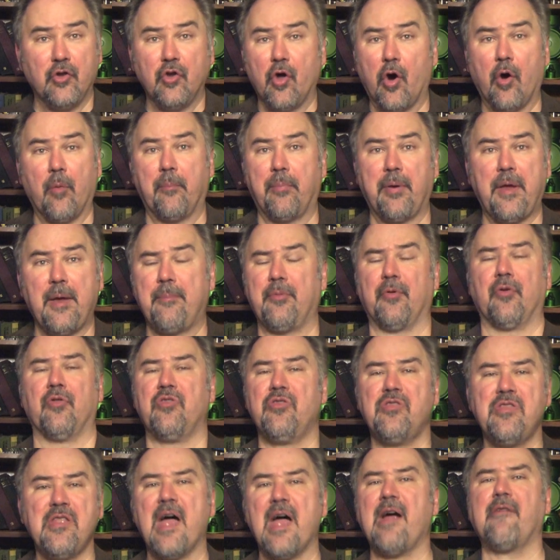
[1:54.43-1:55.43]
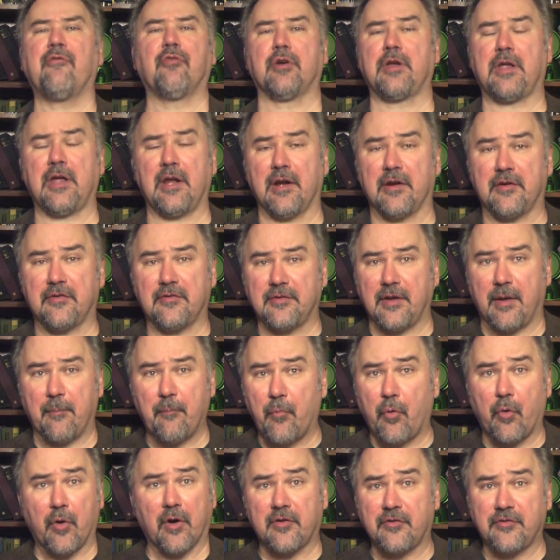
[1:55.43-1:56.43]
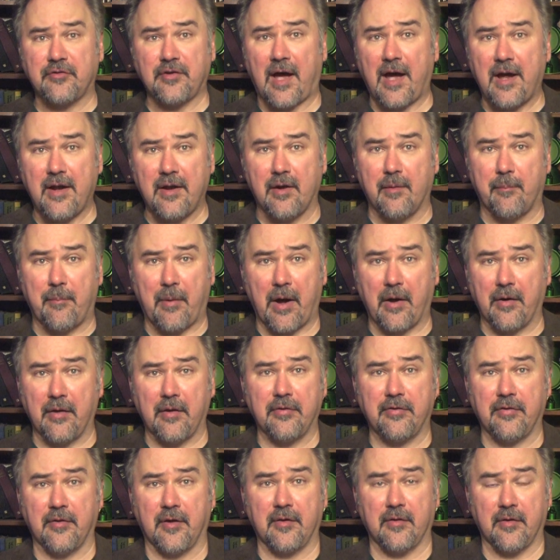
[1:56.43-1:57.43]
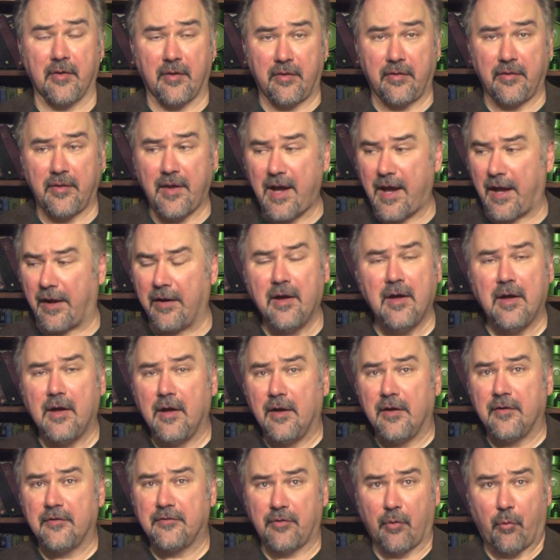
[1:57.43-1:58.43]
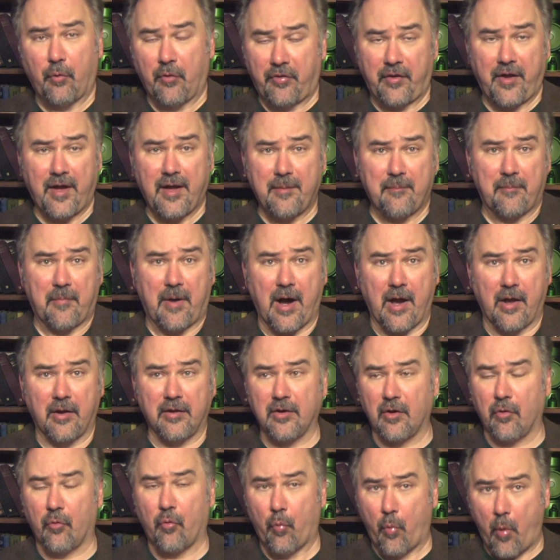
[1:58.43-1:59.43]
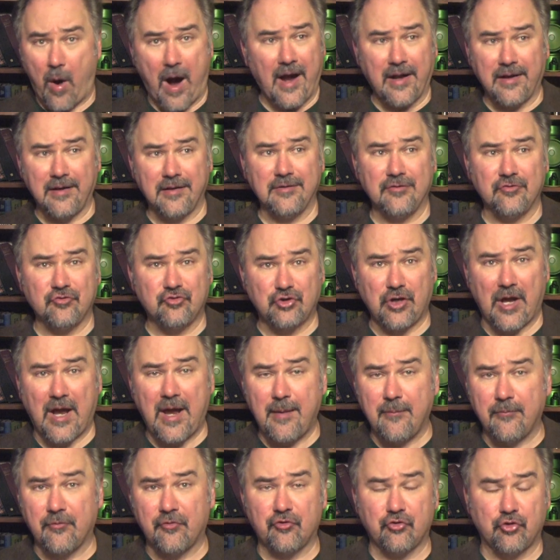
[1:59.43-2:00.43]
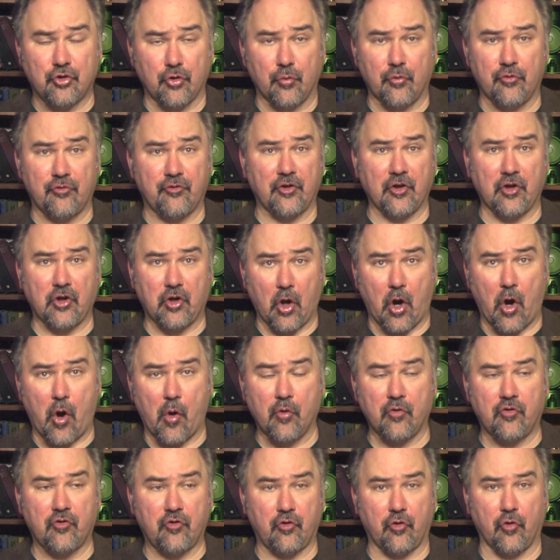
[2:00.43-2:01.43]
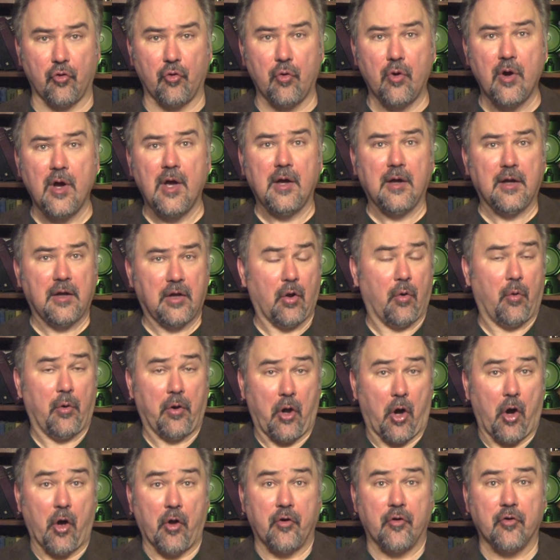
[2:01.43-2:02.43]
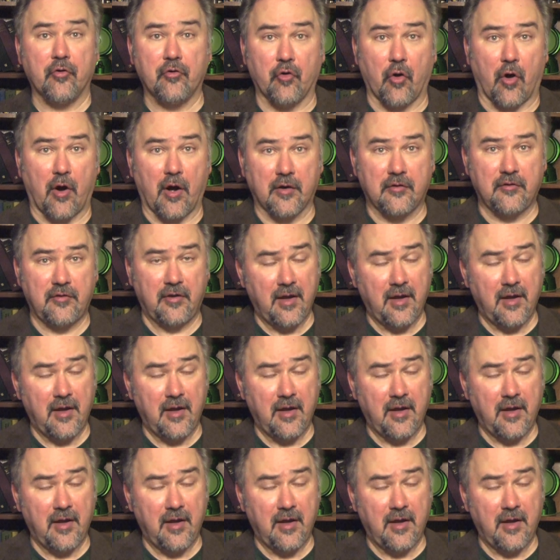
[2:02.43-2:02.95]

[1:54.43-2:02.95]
No, people never get ex more excited about about anything than that. So with that in mind, you know, why didn't James choose to go to, you know, an underdog